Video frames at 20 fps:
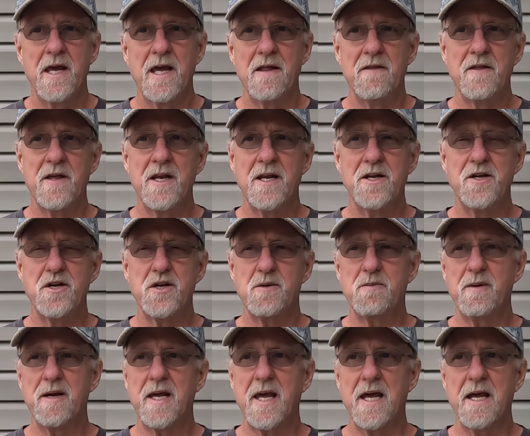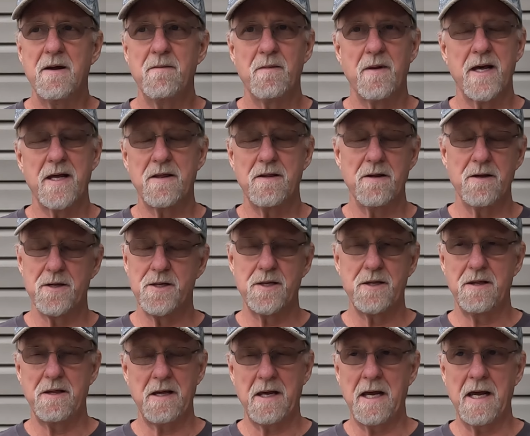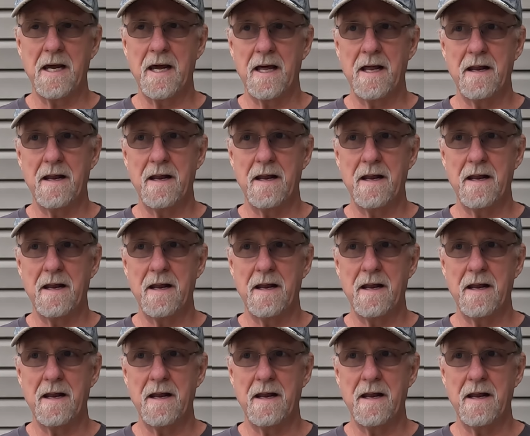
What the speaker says: And then it just became like this thing.